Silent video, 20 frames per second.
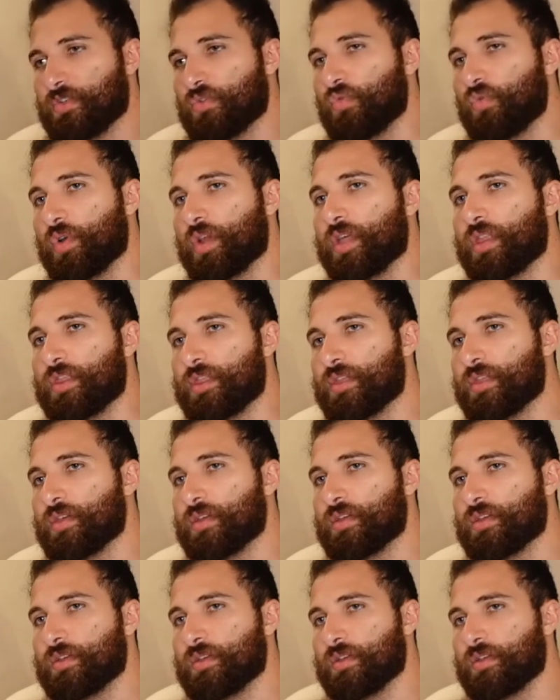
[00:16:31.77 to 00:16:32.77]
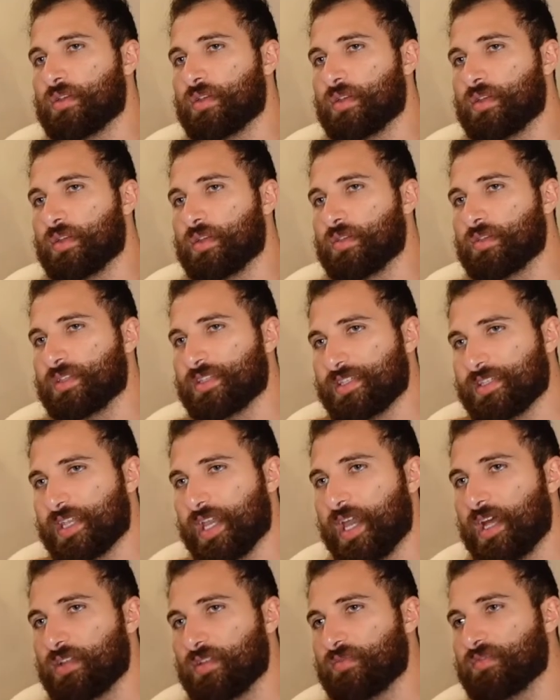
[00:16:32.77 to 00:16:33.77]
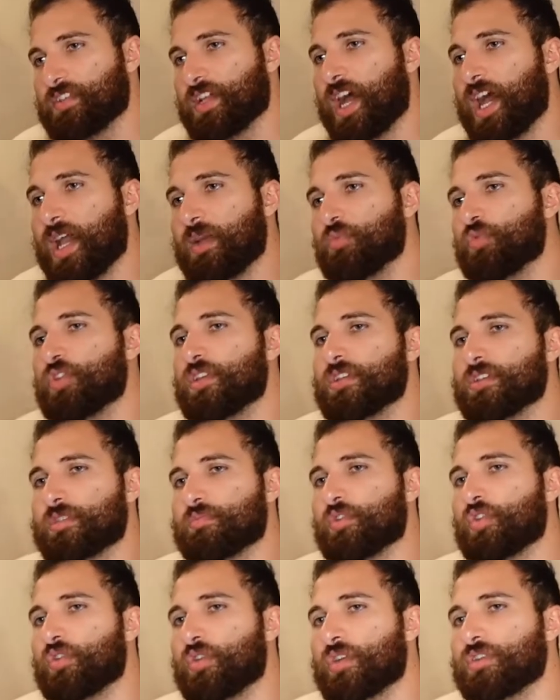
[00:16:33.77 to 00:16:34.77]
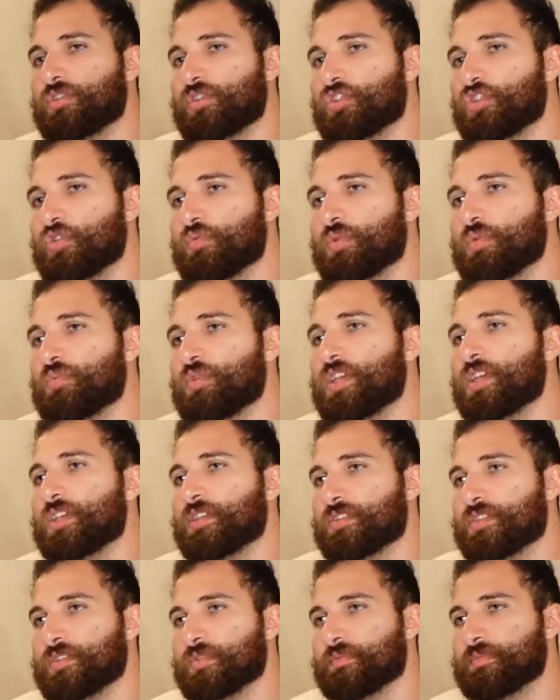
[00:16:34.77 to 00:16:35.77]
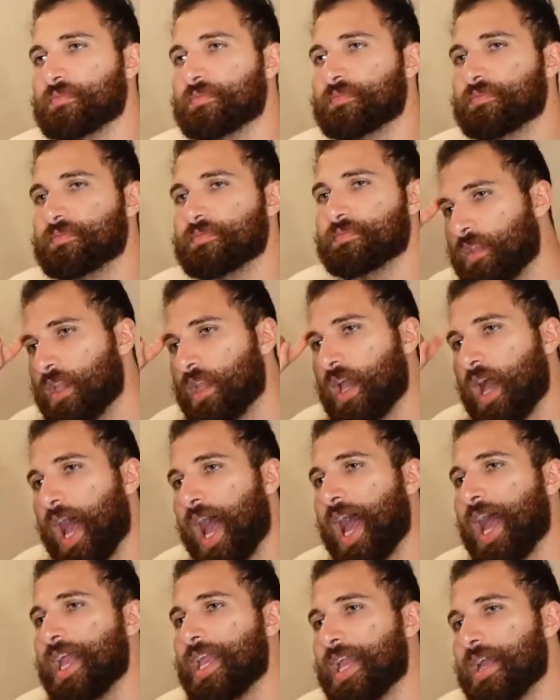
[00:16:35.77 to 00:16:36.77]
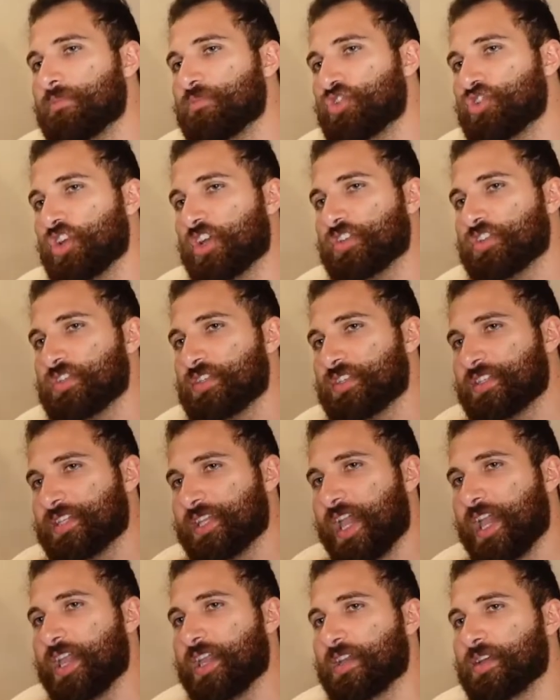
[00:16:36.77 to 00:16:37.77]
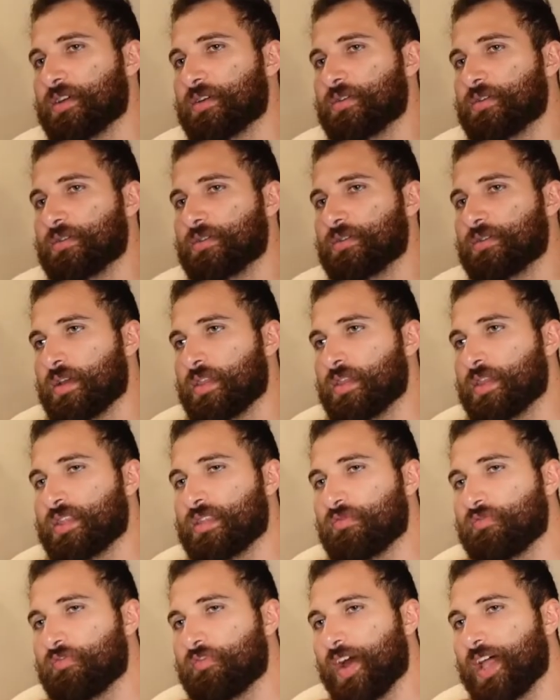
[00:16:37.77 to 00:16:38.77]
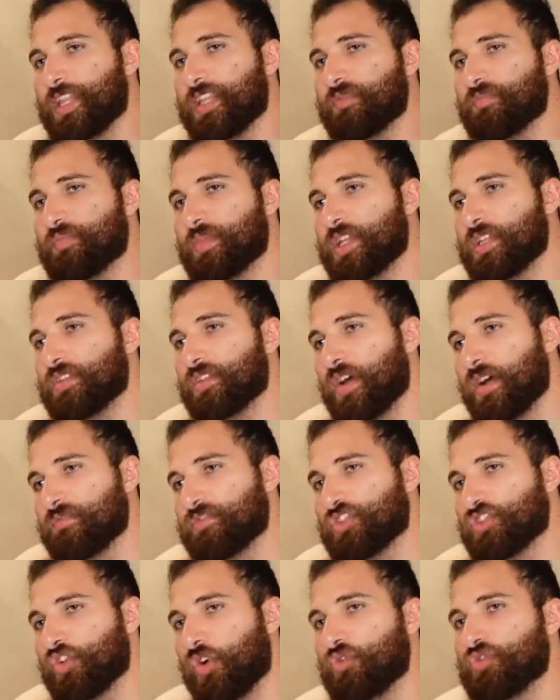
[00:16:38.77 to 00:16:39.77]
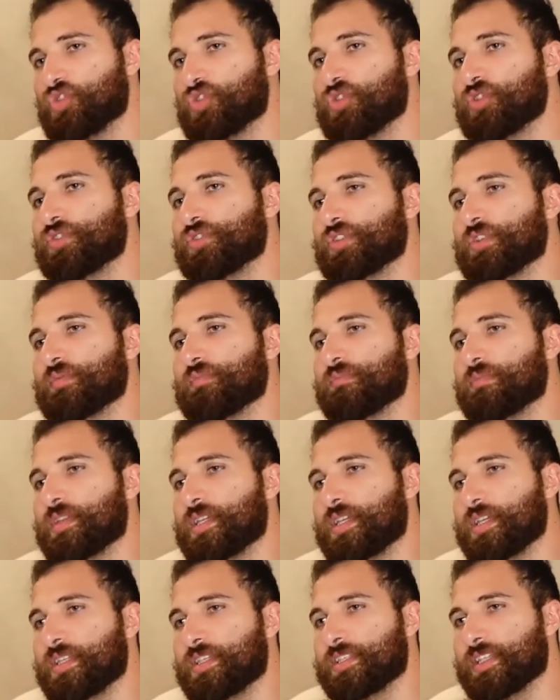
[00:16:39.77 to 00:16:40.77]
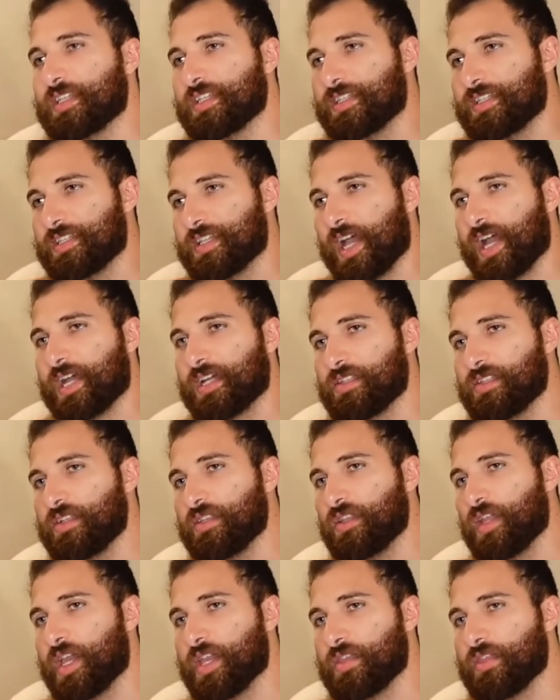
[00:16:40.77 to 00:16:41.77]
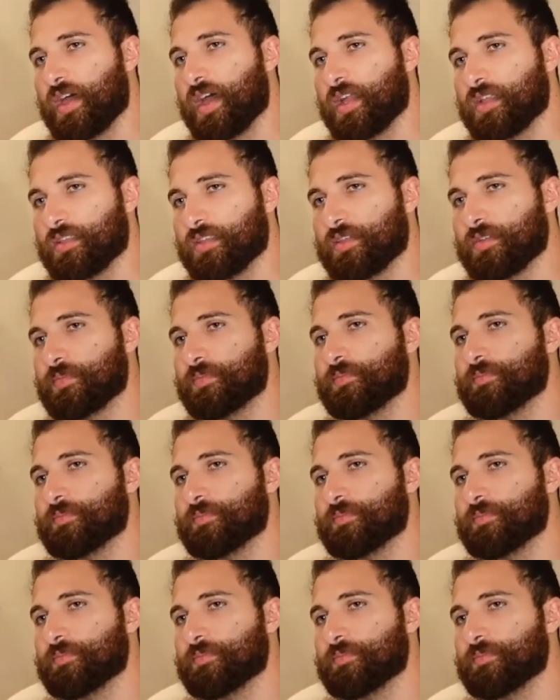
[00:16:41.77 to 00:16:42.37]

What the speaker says: with the scale of time we experience as human beings. I am just saying the development of socialism is exactly like that.